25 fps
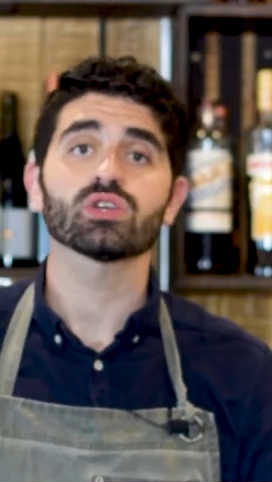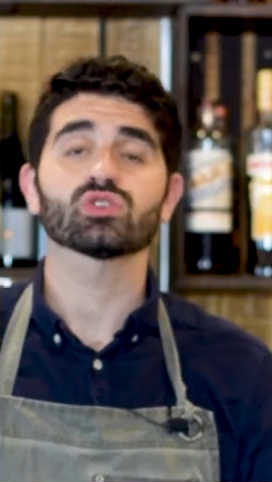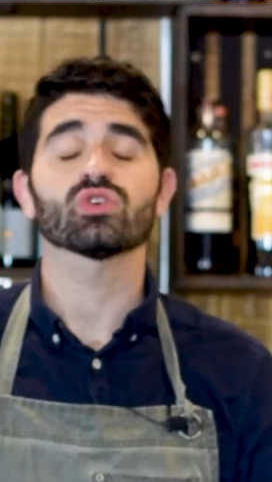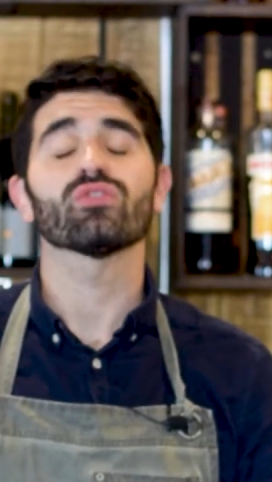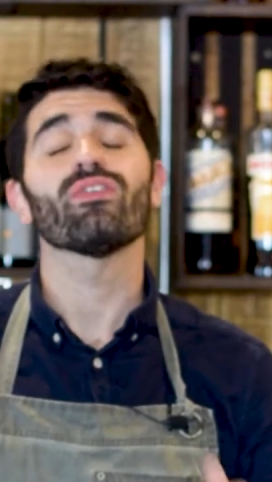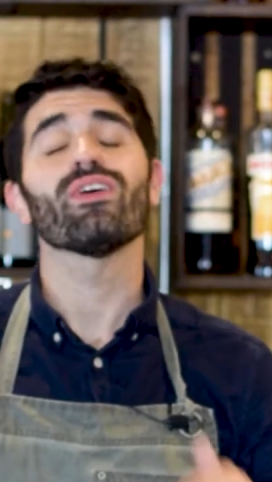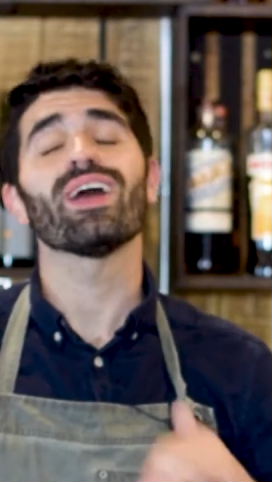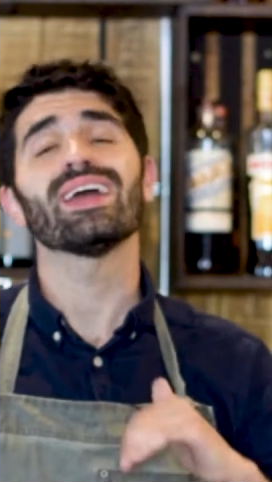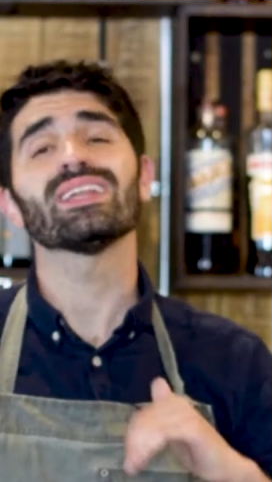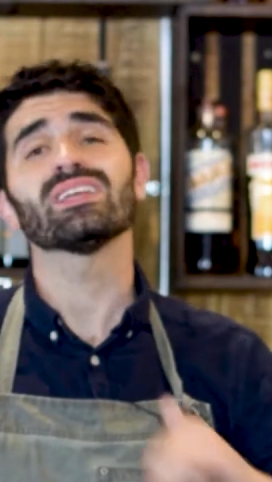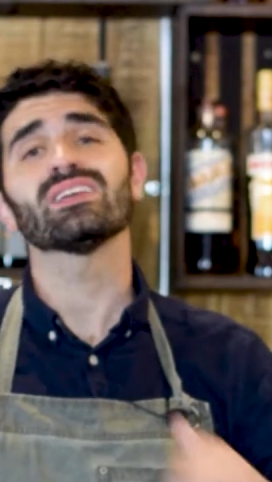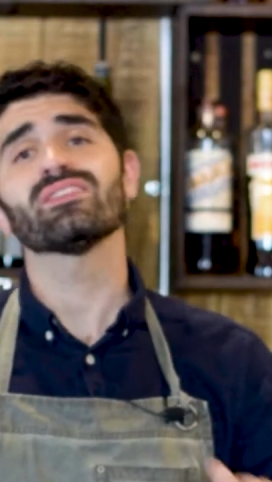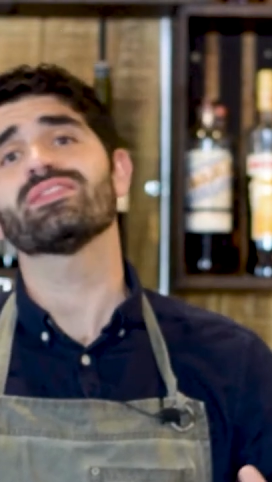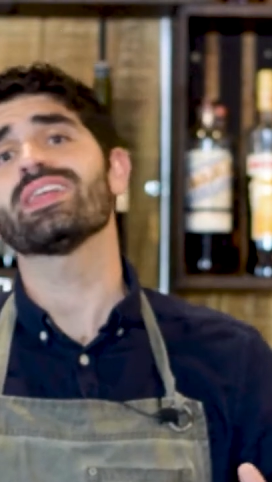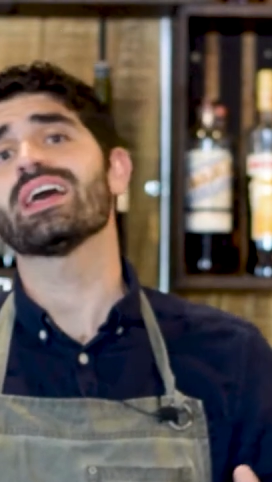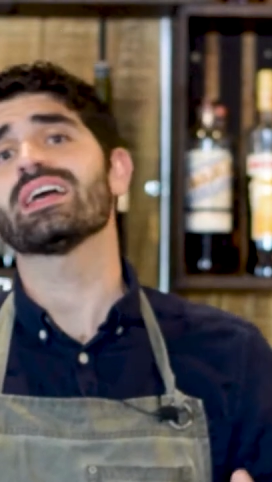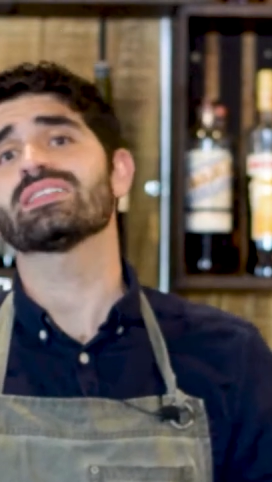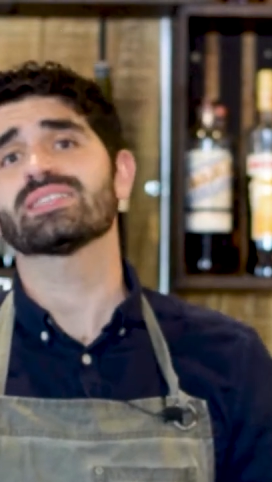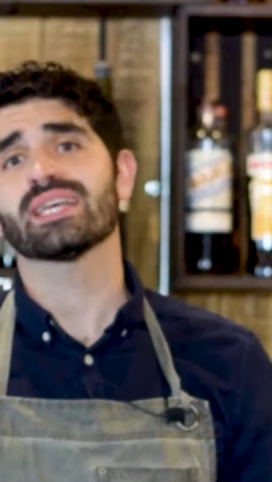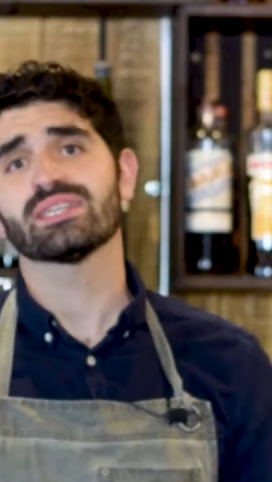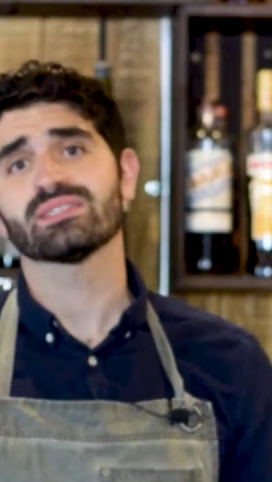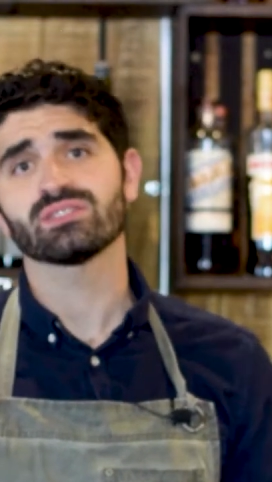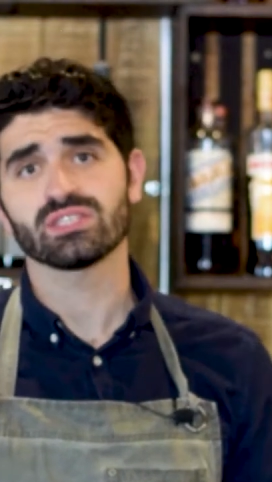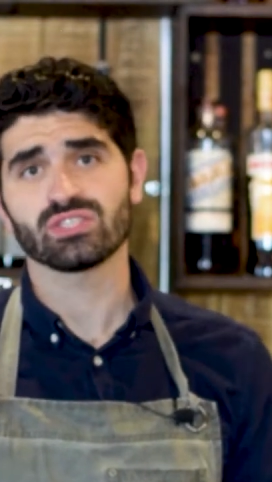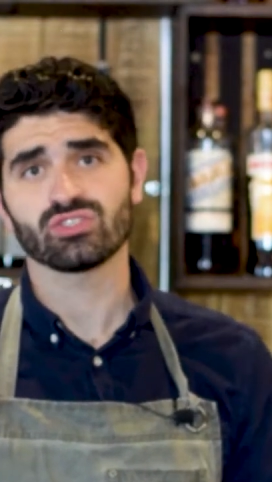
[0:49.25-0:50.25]
So if any of that
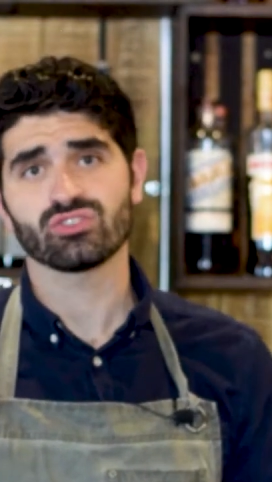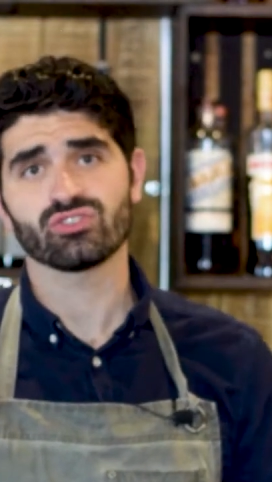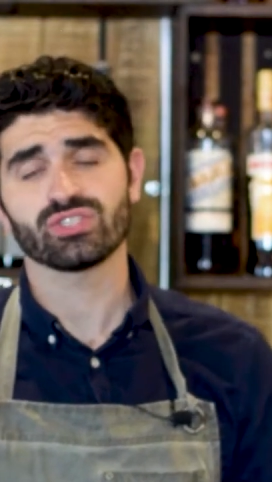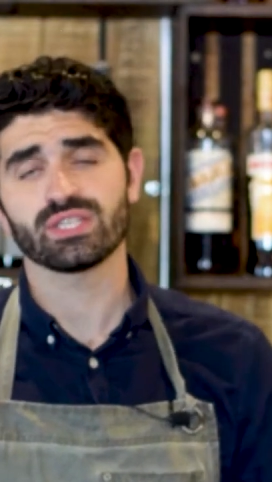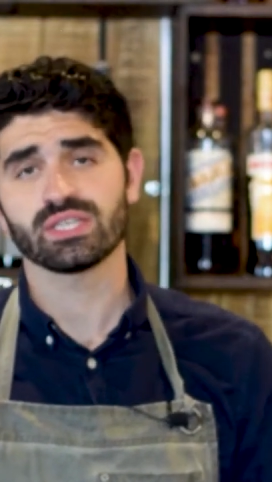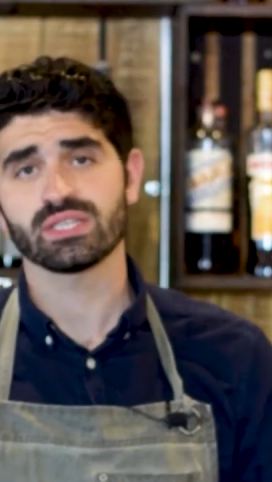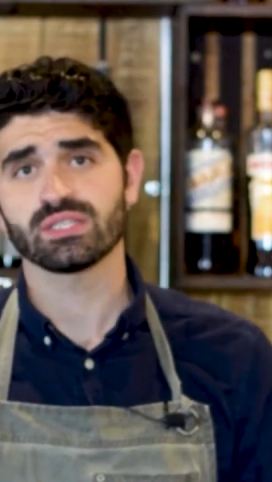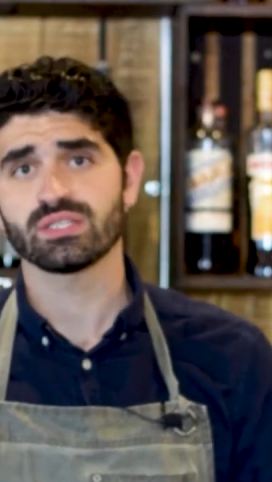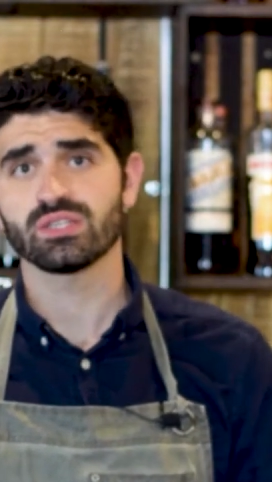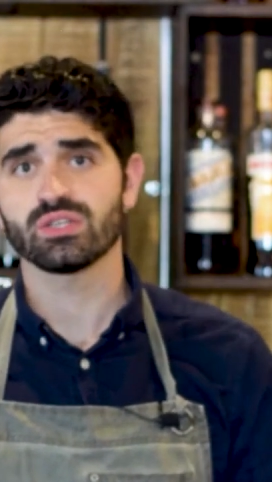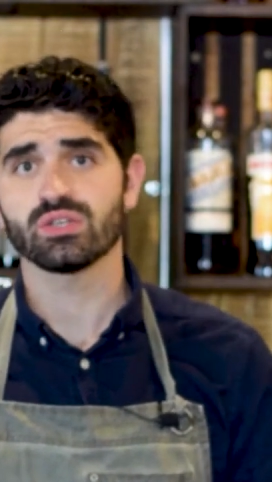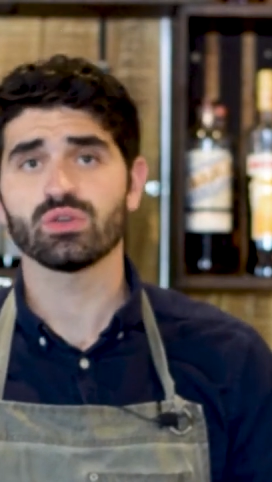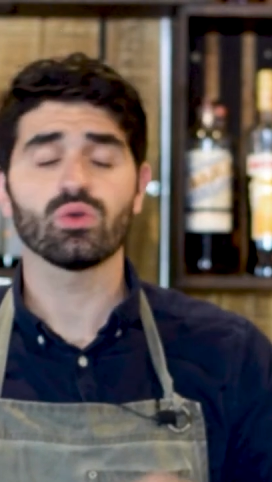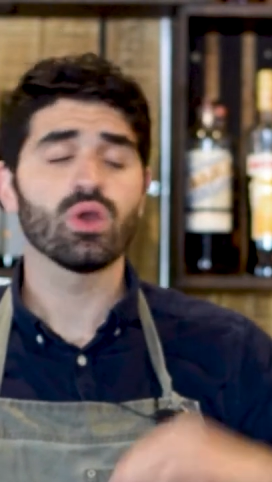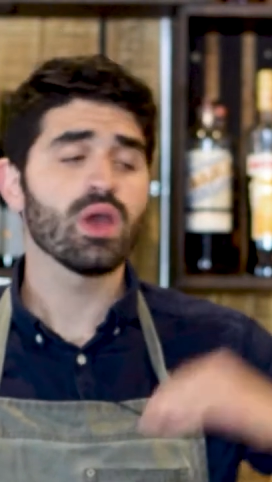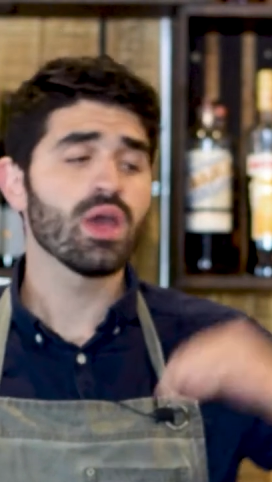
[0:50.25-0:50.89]
sounds interesting to you,